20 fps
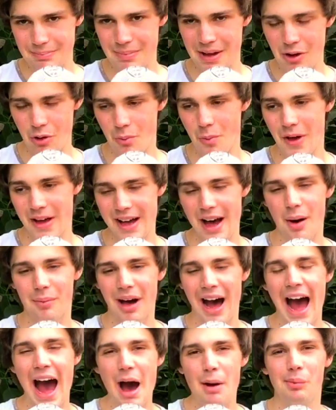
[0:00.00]
it'll become
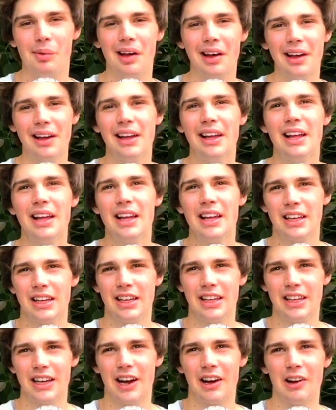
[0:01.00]
a habit,
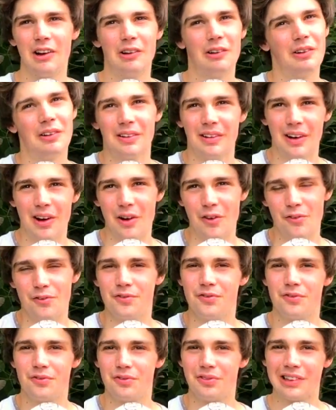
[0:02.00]
you know,
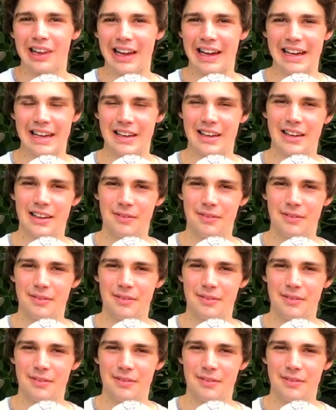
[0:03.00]
of like,